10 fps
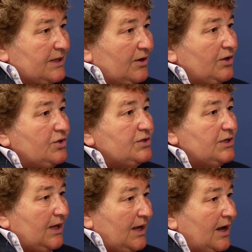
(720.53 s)
they're
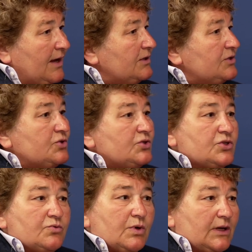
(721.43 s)
using AI
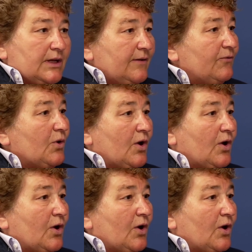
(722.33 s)
strictly for